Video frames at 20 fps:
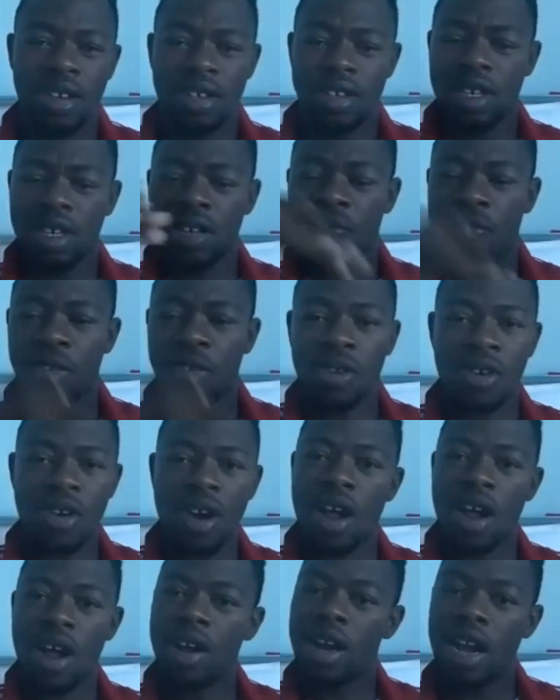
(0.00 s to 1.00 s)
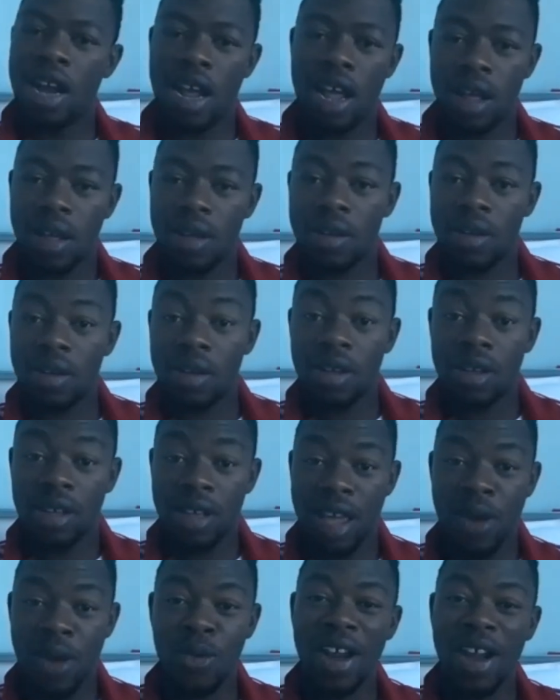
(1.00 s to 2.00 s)
You'll be the Eric Brief. You'll be
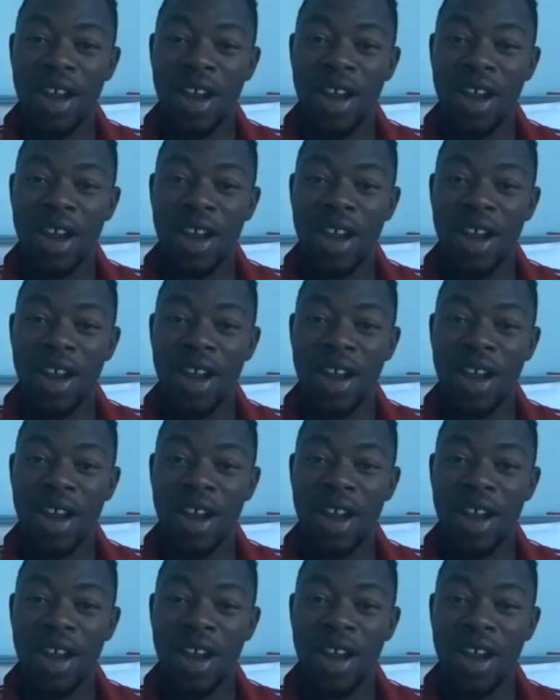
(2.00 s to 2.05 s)
the, with